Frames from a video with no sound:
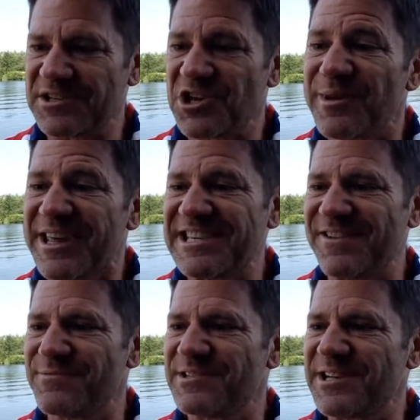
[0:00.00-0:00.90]
Tom and
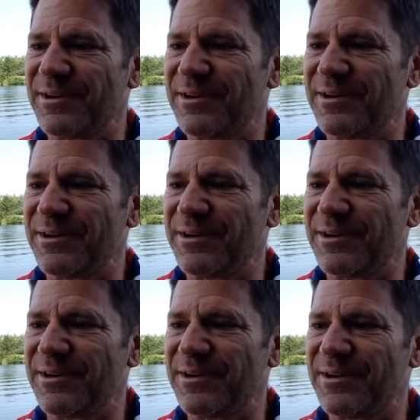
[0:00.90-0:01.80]
Kitty from Dublin want to know,
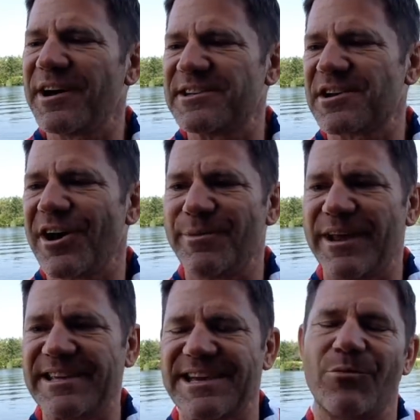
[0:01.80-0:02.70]
do spiders
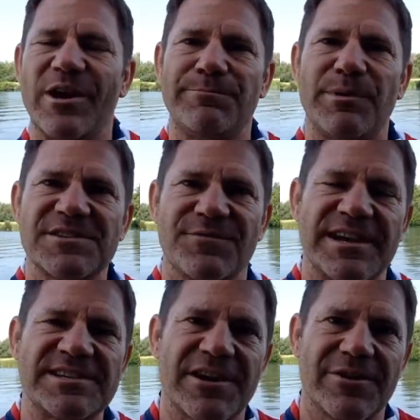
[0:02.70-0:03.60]
hibernate and where do
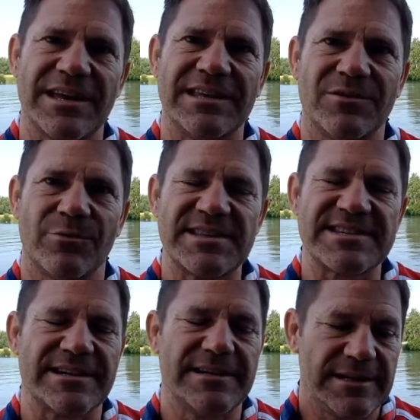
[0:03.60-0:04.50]
butterflies go in the
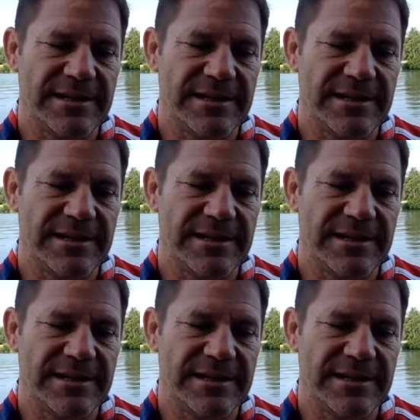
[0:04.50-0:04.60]
winter?